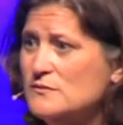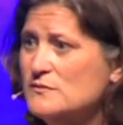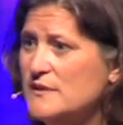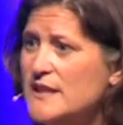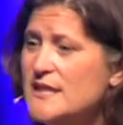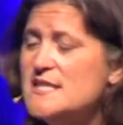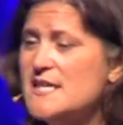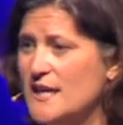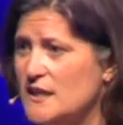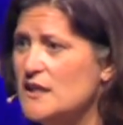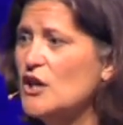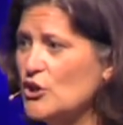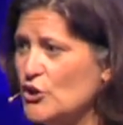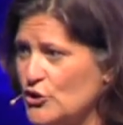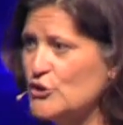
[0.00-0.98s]
We need to get
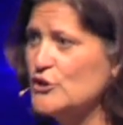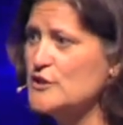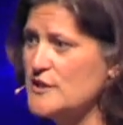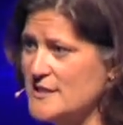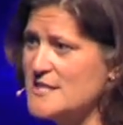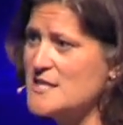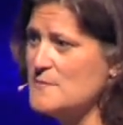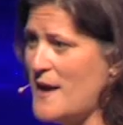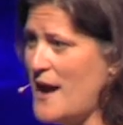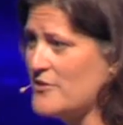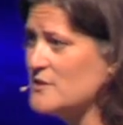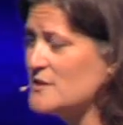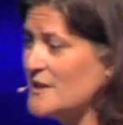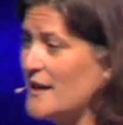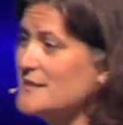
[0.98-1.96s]
young girls into the math
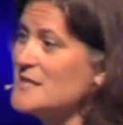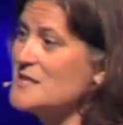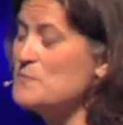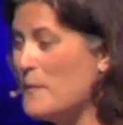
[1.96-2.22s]
and sciences.